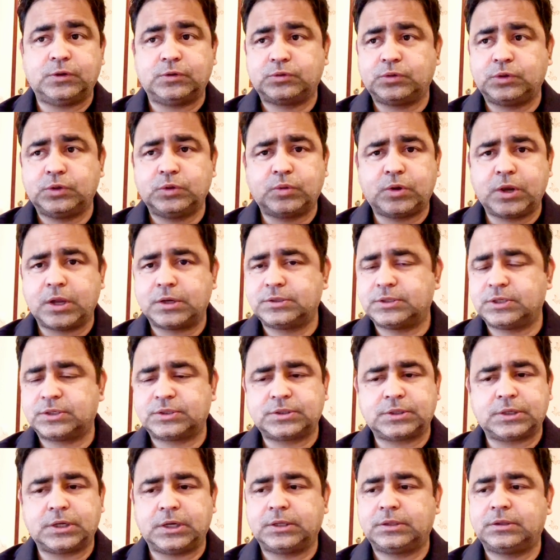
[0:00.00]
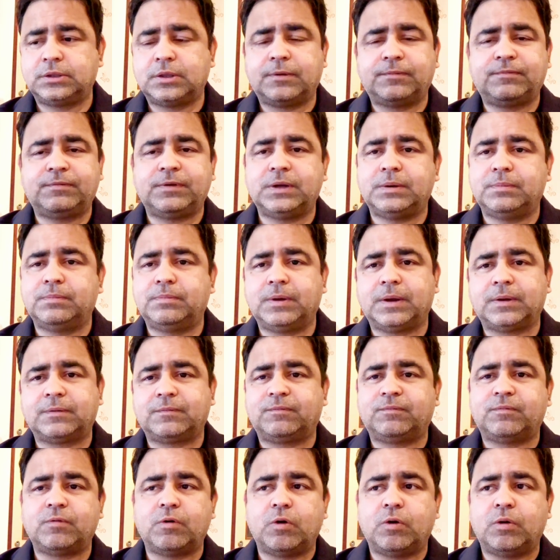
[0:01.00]
So you can just click the feedback
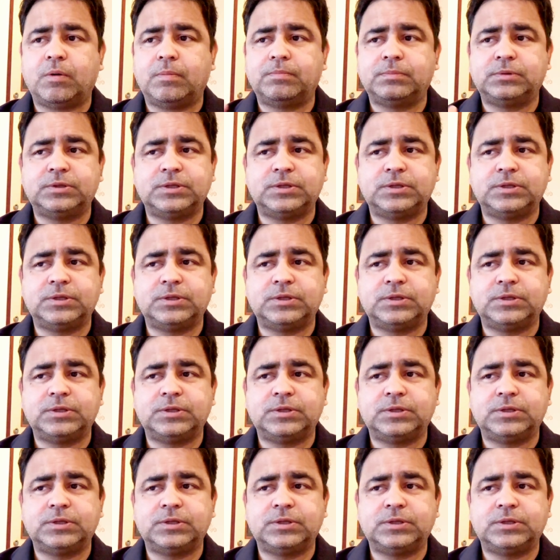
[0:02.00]
form,